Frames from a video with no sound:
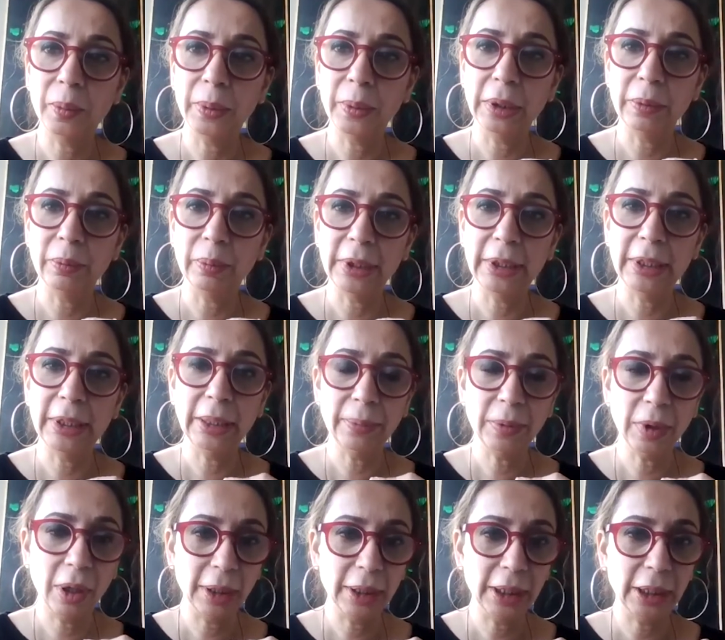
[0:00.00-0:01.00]
uh, we we
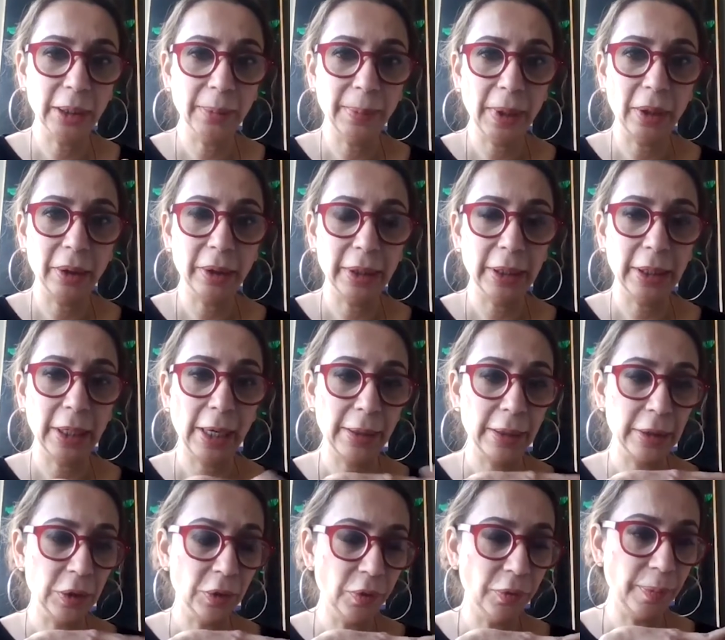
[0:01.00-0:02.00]
keep talking about it
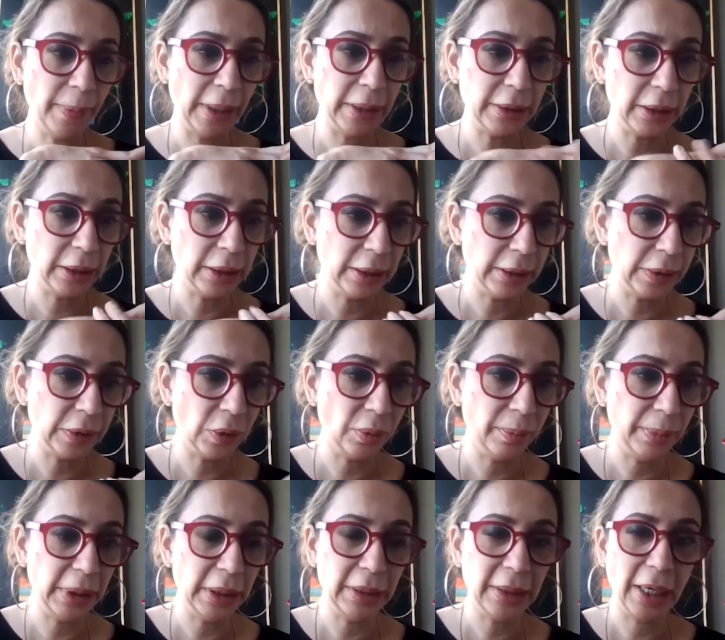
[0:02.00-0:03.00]
and you've mentioned this
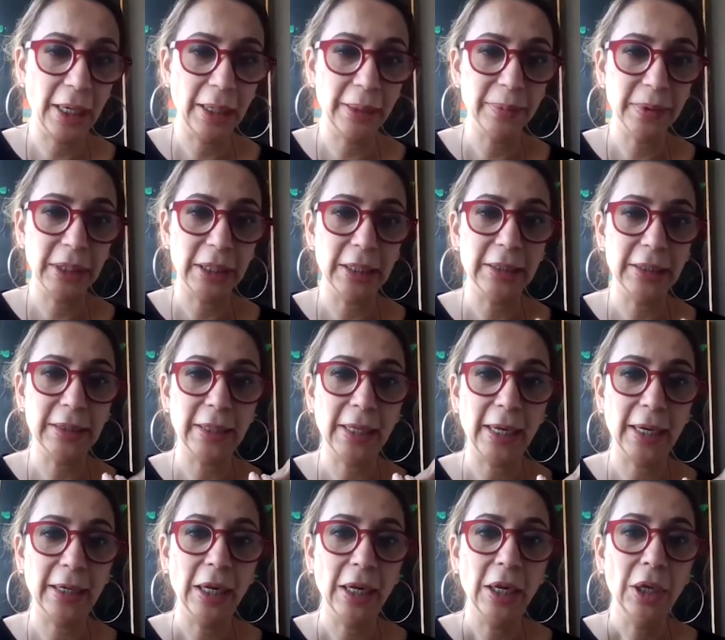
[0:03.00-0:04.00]
so many times is
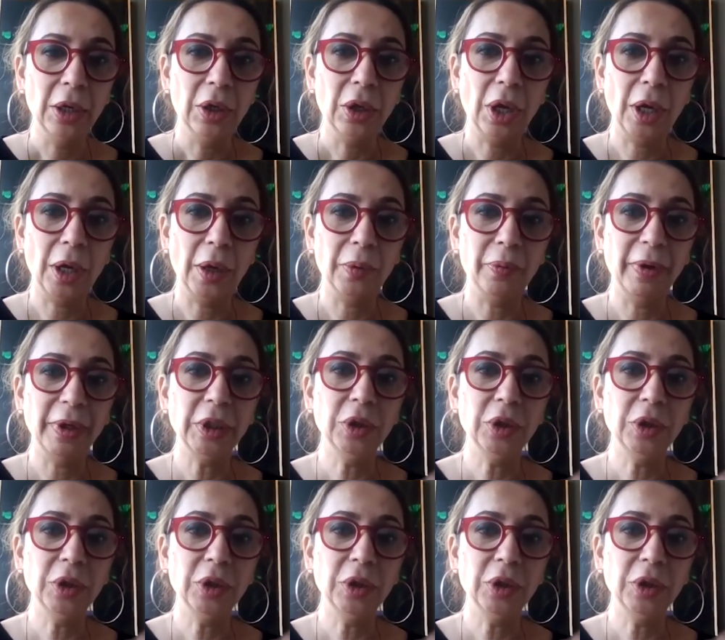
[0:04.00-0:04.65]
that uh,